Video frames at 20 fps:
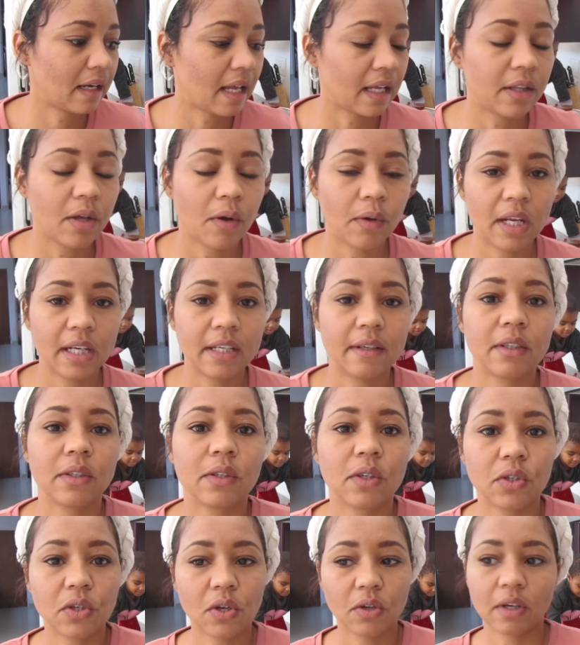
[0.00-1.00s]
Like the whole idea was
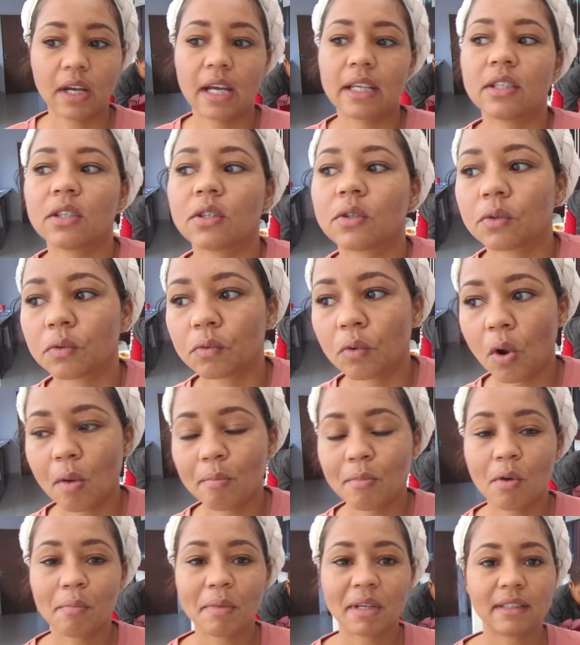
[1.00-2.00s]
to show you guys just raw
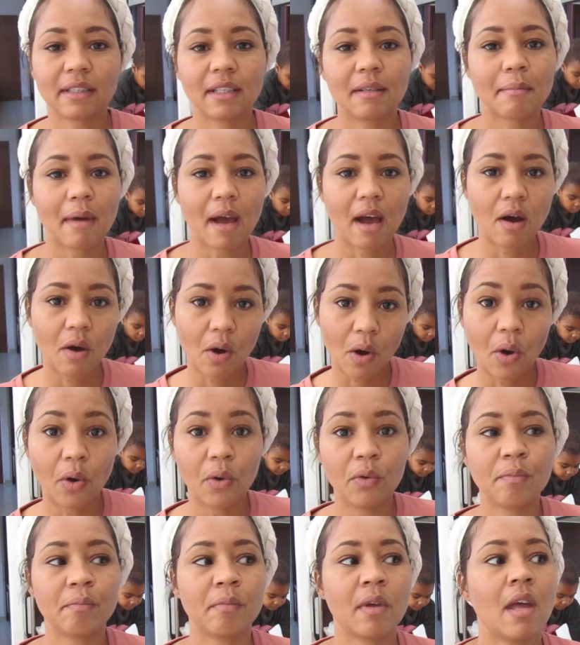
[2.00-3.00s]
moments in my
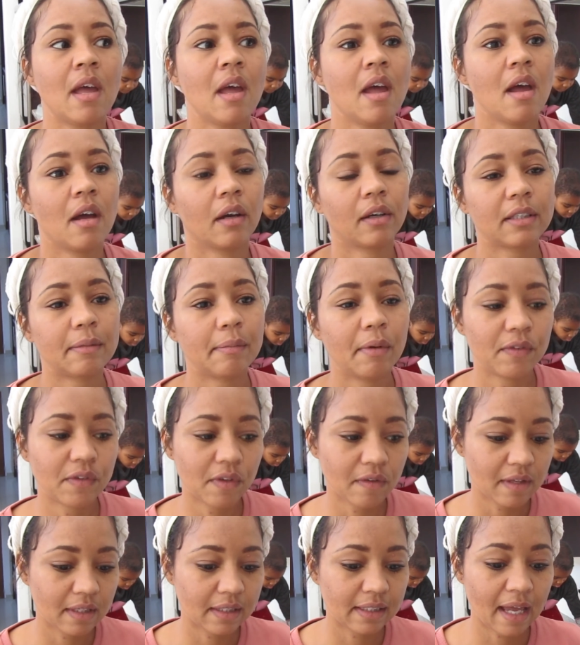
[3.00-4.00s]
home because
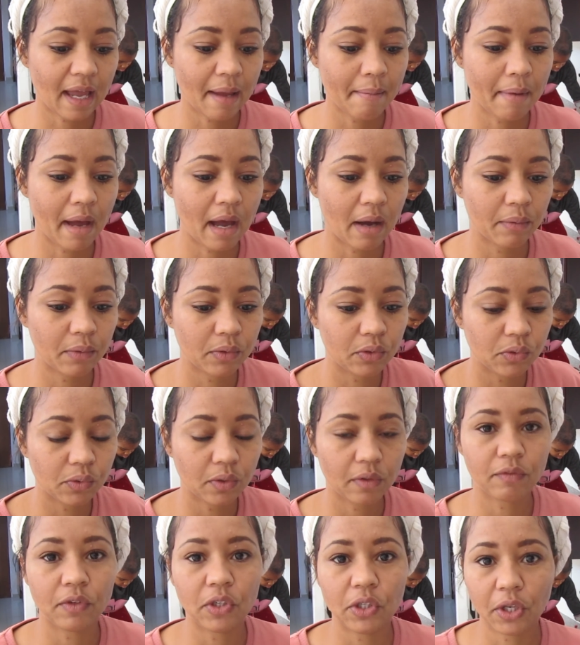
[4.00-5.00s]
most of the time I would do
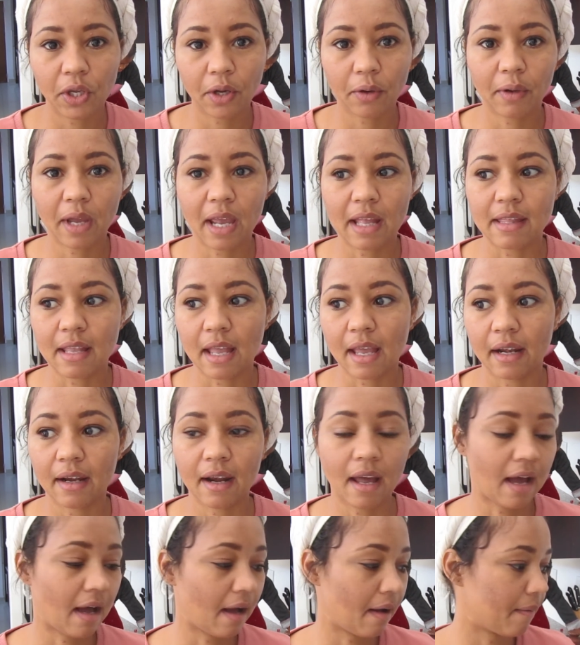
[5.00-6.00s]
a video and
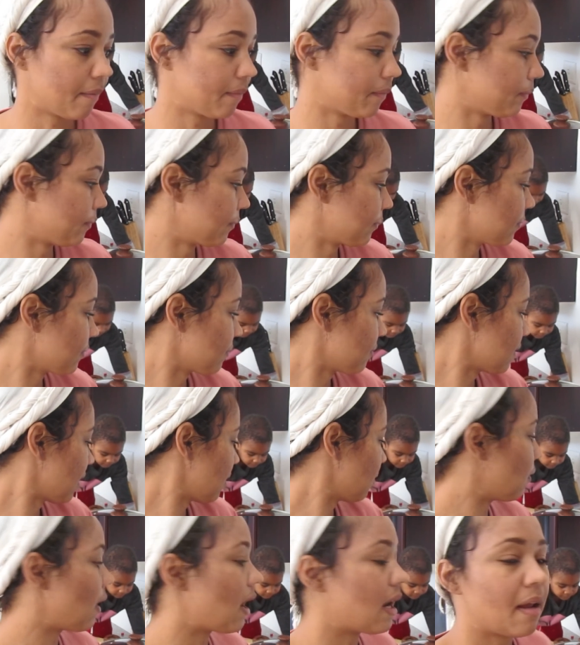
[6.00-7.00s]
then um,
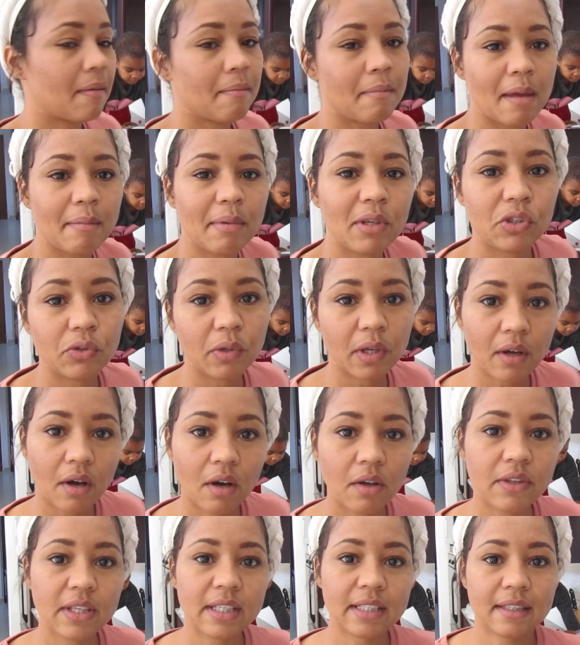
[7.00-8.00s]
while I'm maybe doing
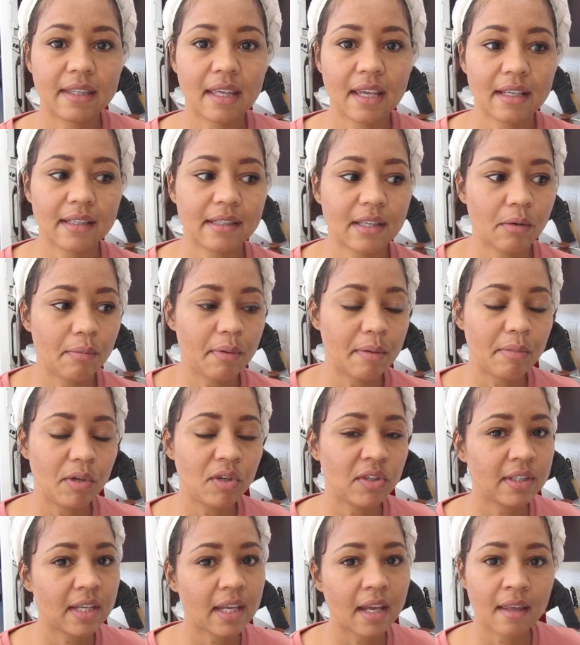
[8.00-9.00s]
all these things there will be
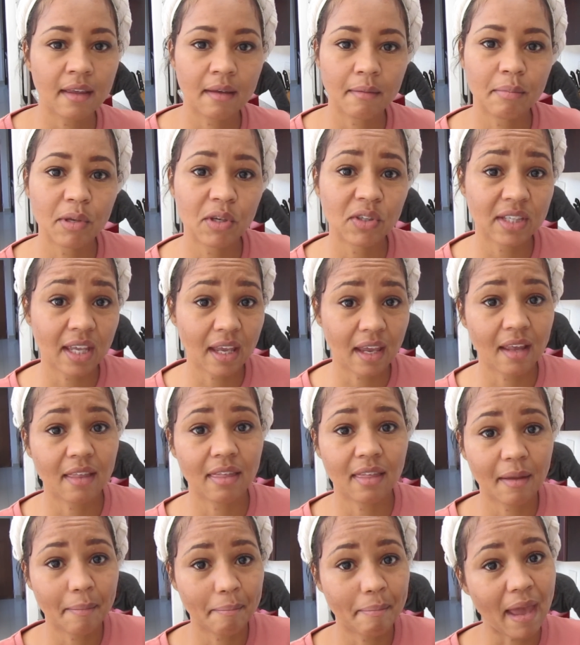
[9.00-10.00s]
music music
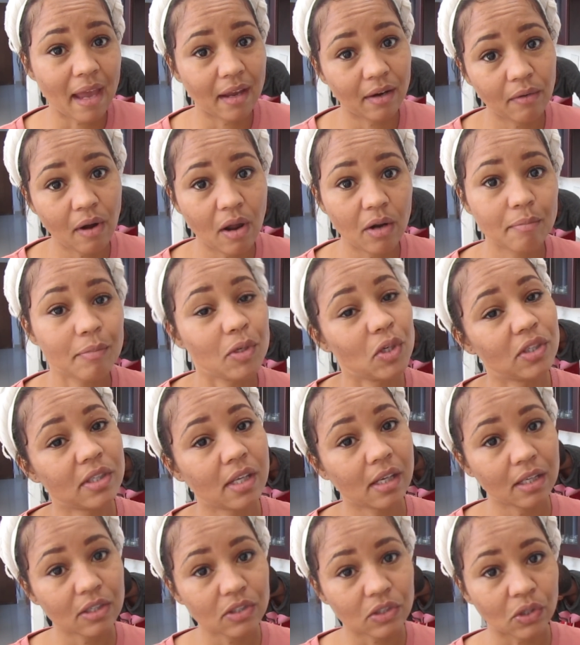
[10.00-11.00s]
in the background.
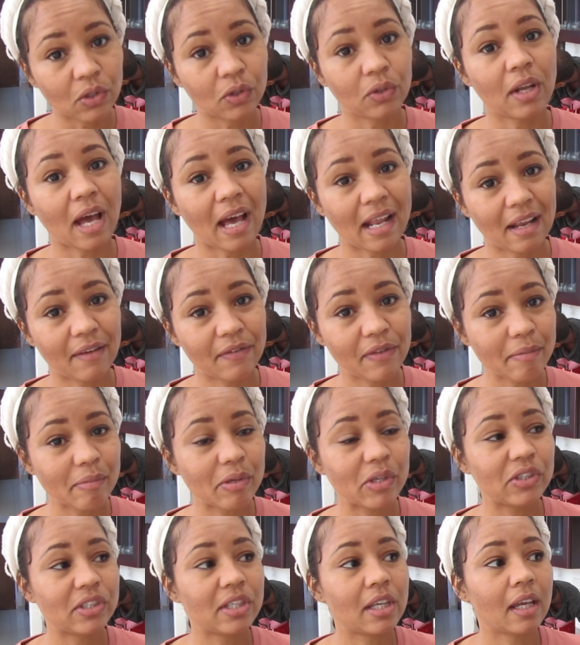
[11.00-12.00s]
Music is good, I love the
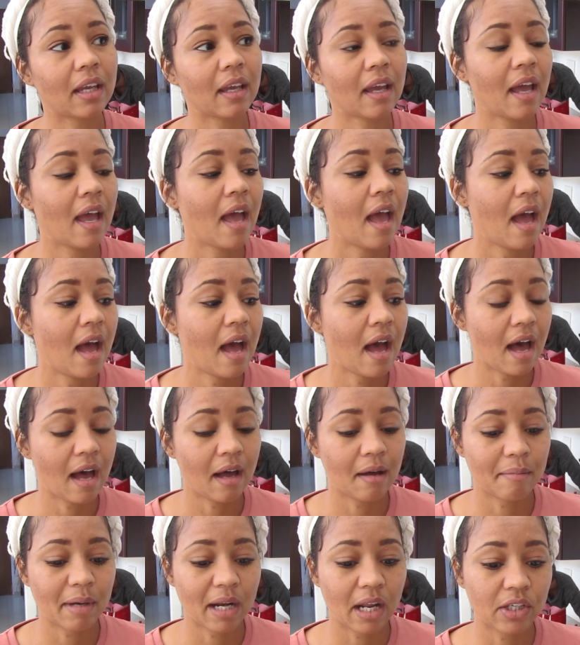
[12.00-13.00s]
music
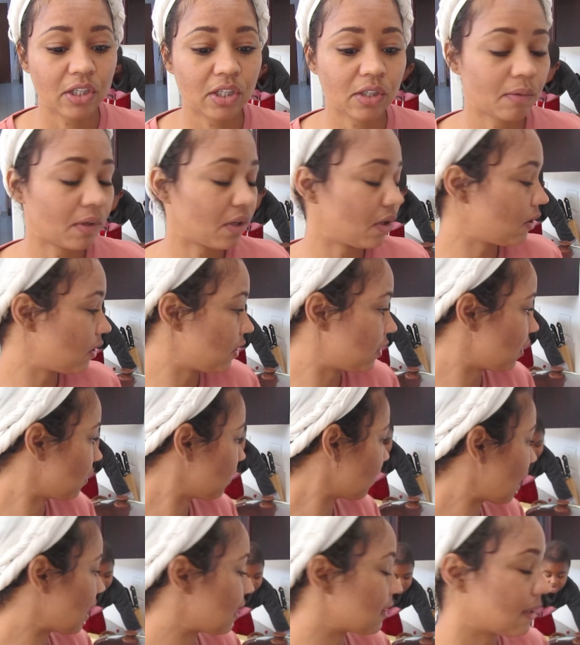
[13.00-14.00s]
uh, but I just wanted to show
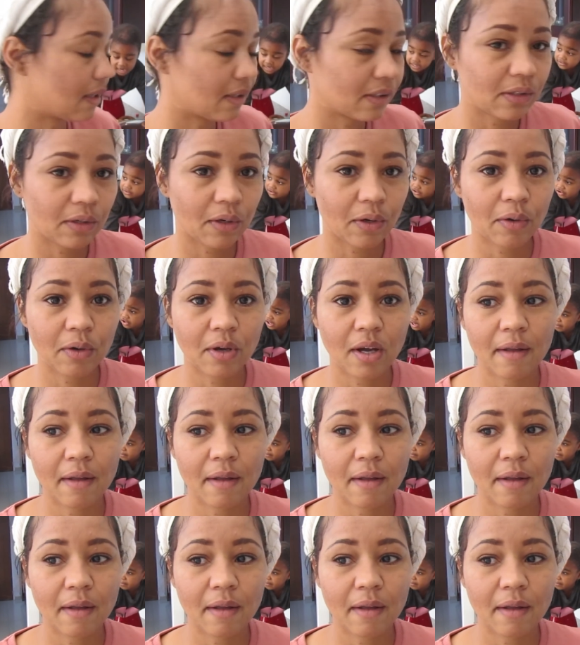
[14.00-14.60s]
you guys also